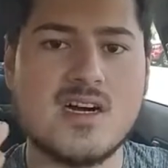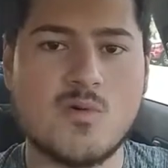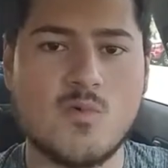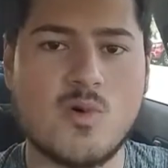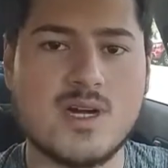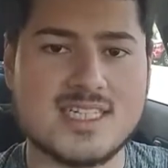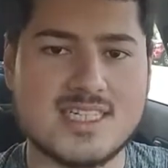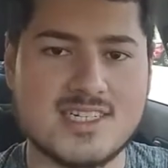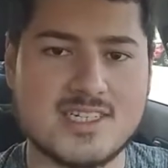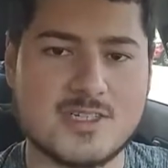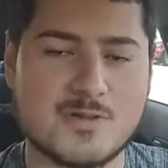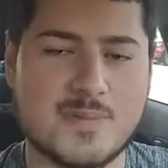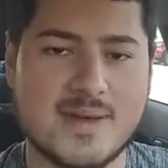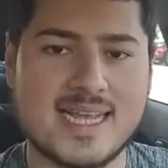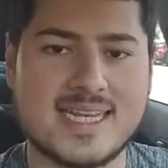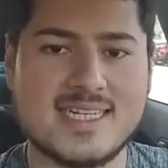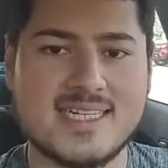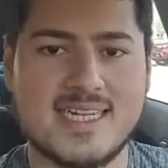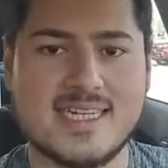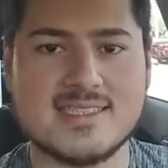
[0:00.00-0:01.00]
out what to
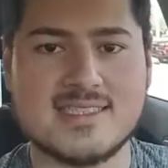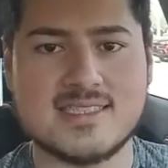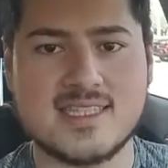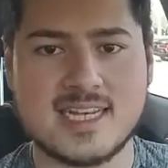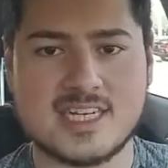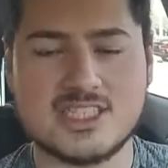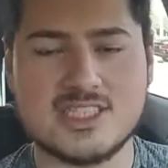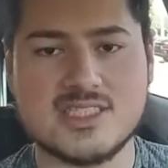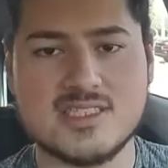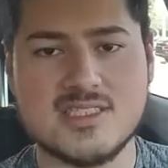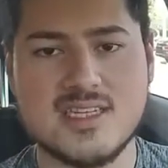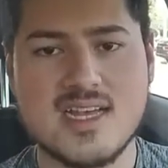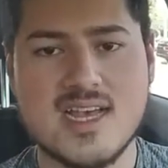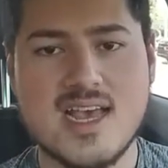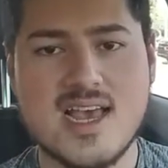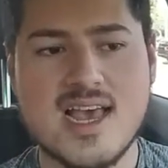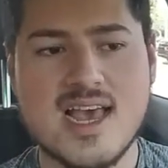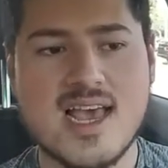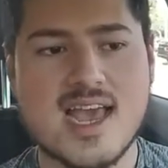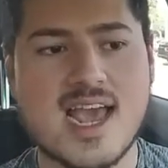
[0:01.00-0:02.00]
expect in each section,
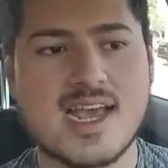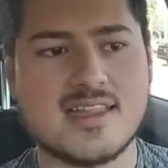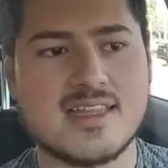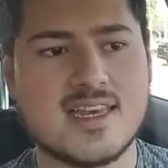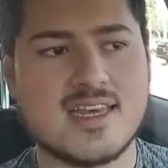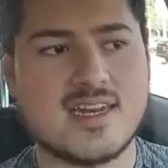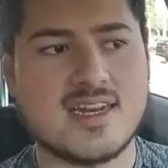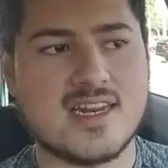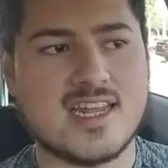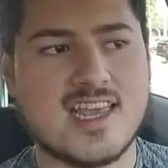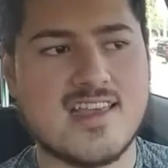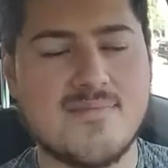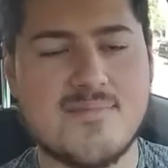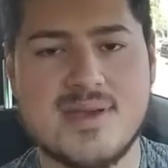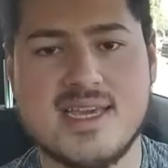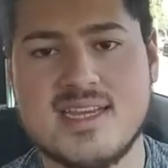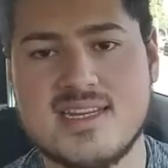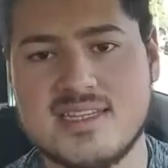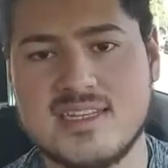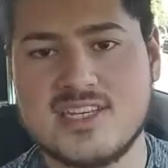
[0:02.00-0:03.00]
and then
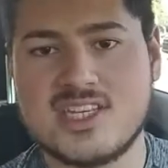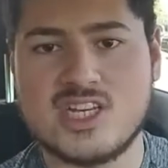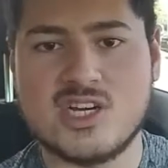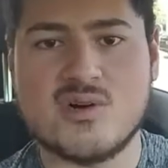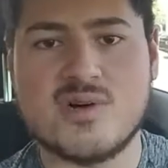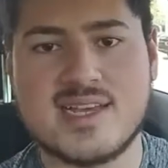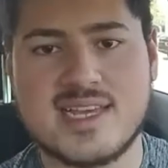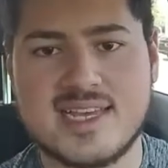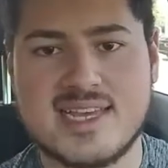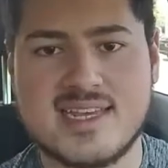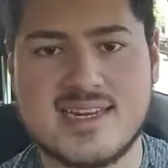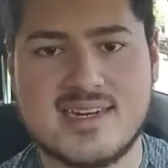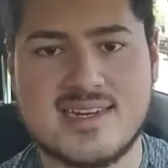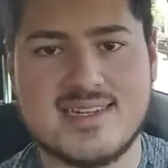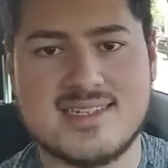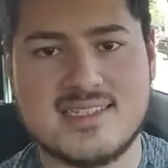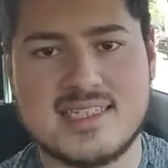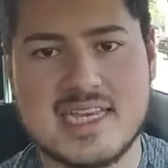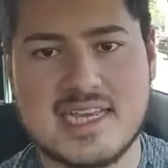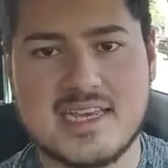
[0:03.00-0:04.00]
immediately going in
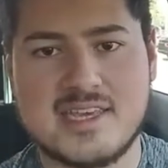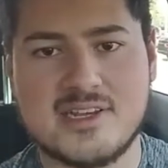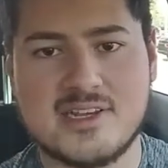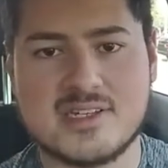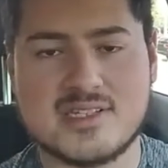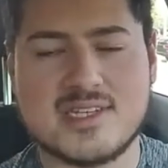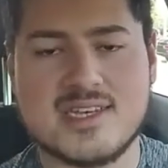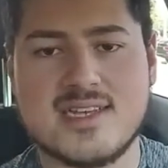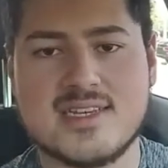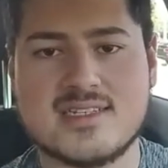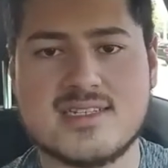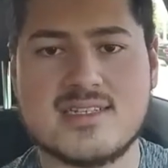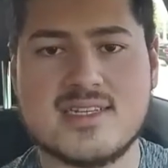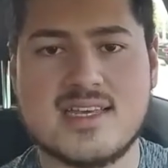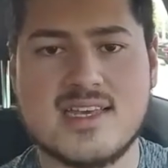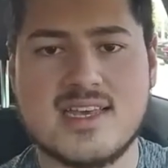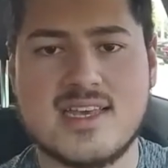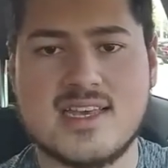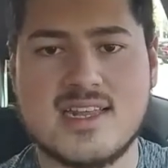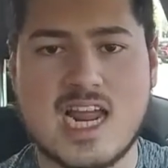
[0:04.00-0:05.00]
and taking your test.
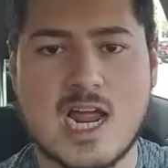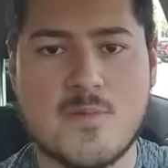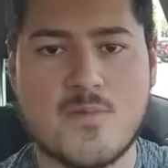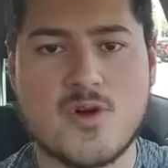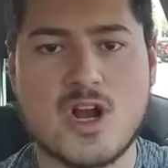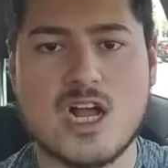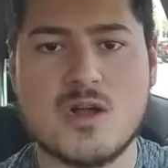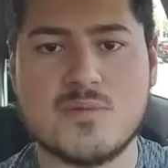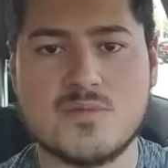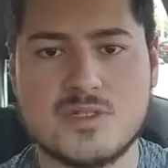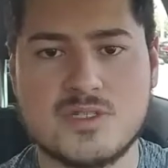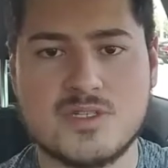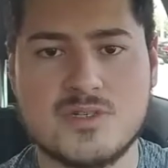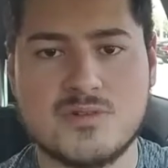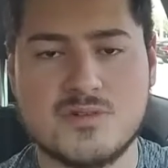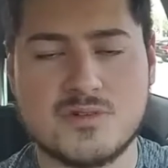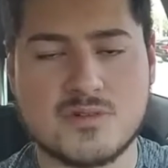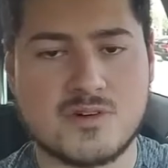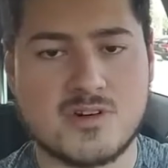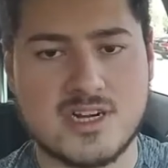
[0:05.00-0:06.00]
And I promise you,
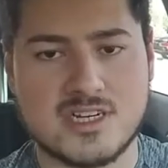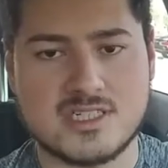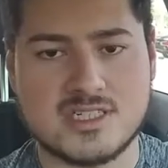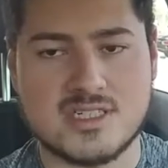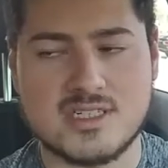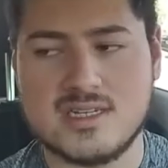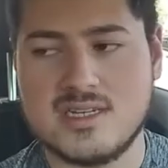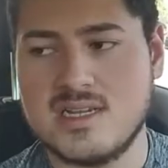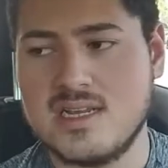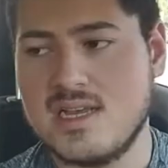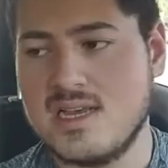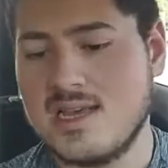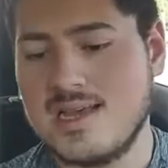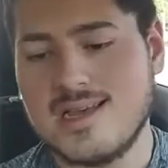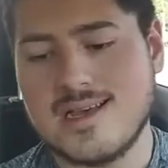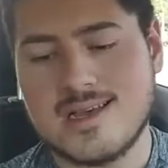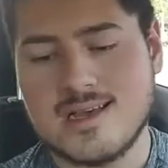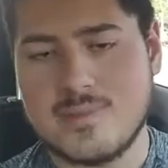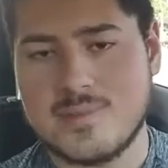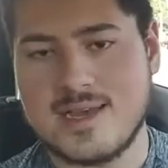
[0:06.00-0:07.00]
you'll crush it.
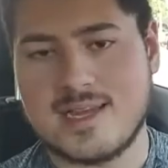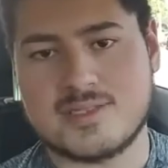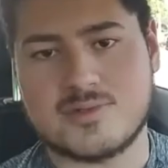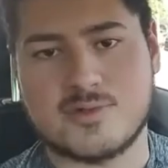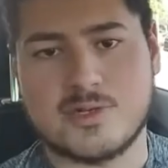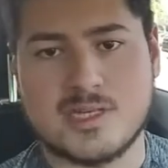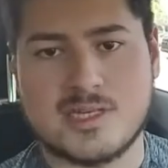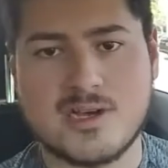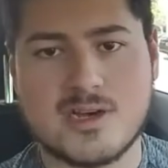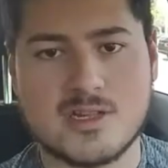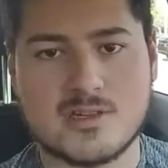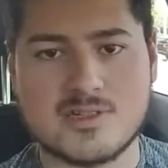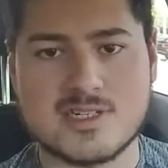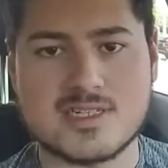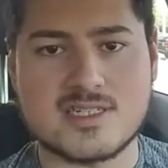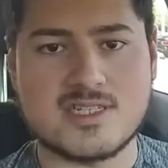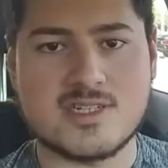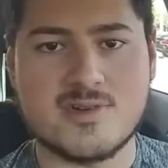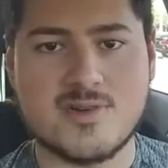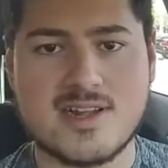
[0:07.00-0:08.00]
I mean, that's really all there
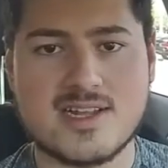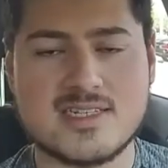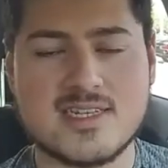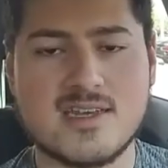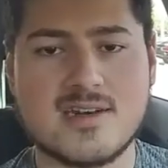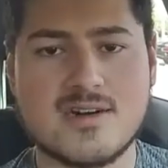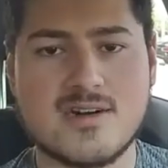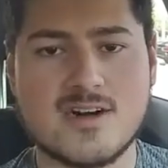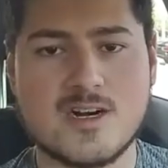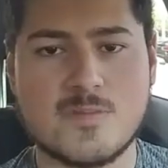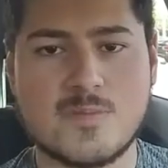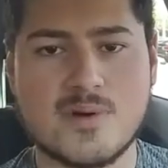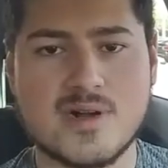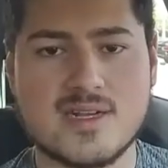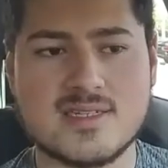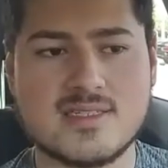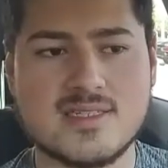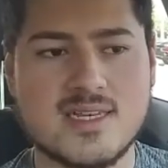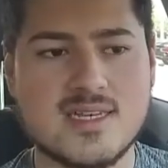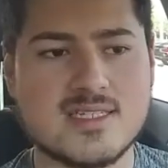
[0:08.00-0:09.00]
is to it. It's not a hard
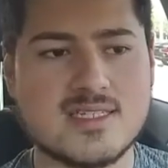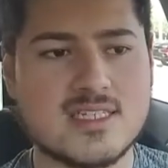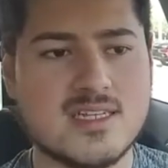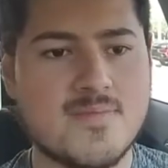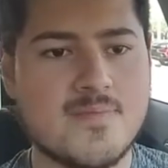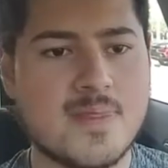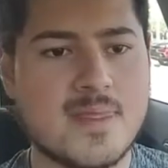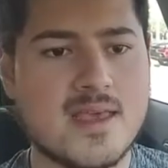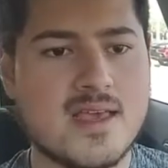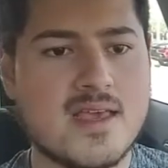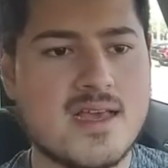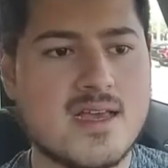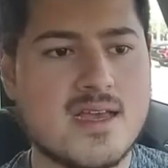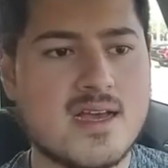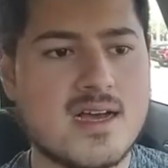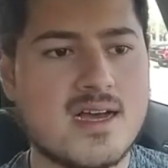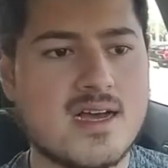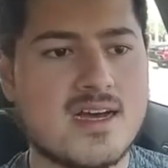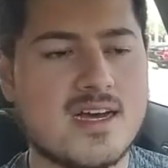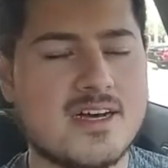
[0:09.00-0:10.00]
process.
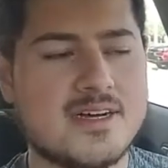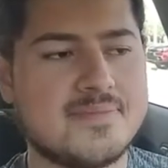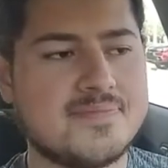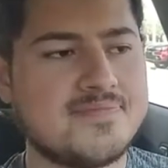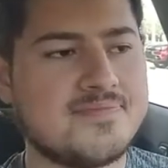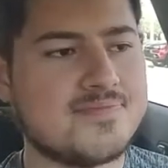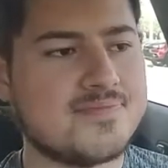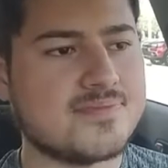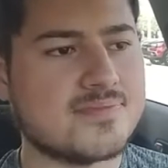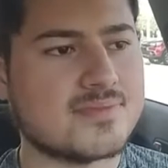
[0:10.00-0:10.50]
Yeah,